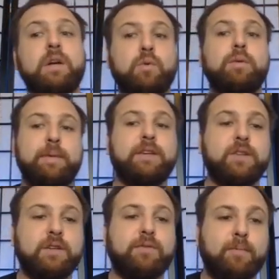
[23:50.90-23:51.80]
would be
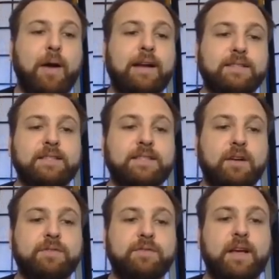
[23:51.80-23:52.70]
good for practicing
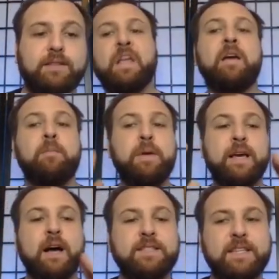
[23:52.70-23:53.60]
self-defense.
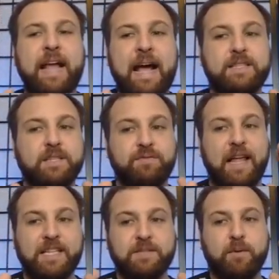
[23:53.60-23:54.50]
Because it has a
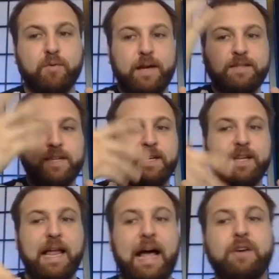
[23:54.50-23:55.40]
flexible wrist, it
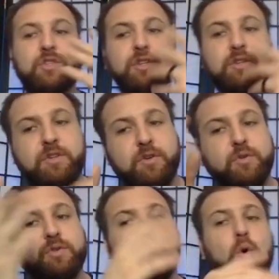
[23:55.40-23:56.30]
allows you to
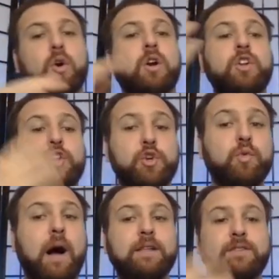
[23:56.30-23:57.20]
use more
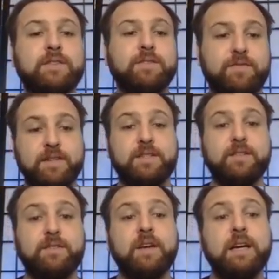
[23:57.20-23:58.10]
nuanced
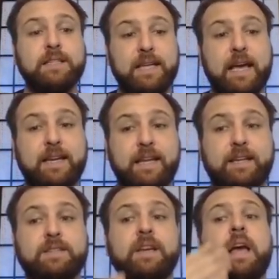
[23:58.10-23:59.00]
defensive
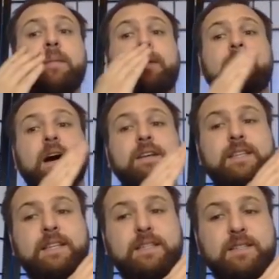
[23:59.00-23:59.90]
techniques. Because
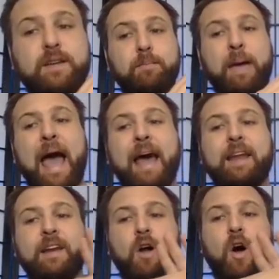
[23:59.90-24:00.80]
it is
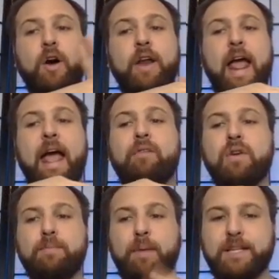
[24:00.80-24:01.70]
padded on
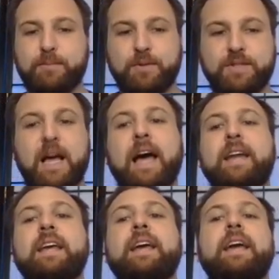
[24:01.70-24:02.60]
every possible
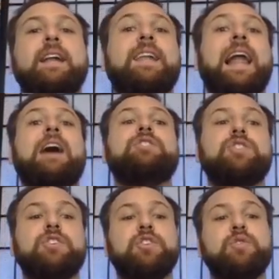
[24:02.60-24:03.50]
side, it allows
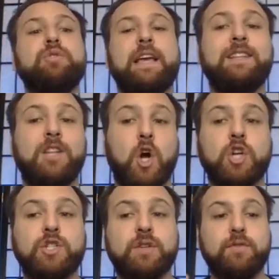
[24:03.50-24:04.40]
you to use a
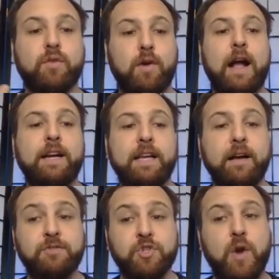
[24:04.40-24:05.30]
larger variety
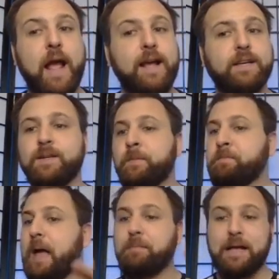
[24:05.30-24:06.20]
of strikes.
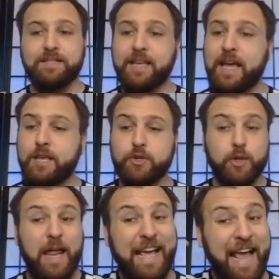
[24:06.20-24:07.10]
I'm not saying you should
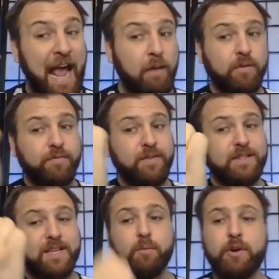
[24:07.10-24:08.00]
like hammer fist
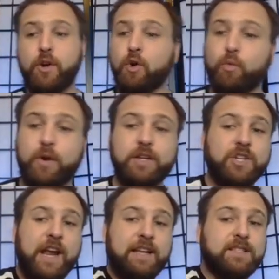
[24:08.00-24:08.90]
someone or ridge
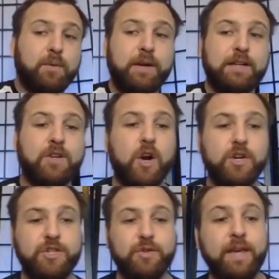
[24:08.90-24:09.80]
hand someone as hard
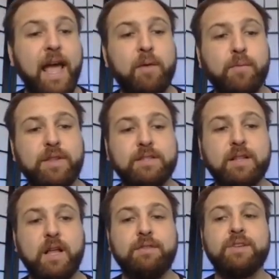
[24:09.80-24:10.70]
as you can with these
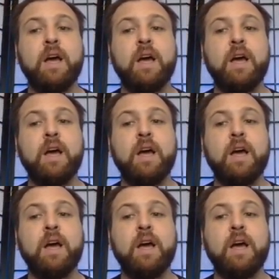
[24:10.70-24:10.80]
gloves,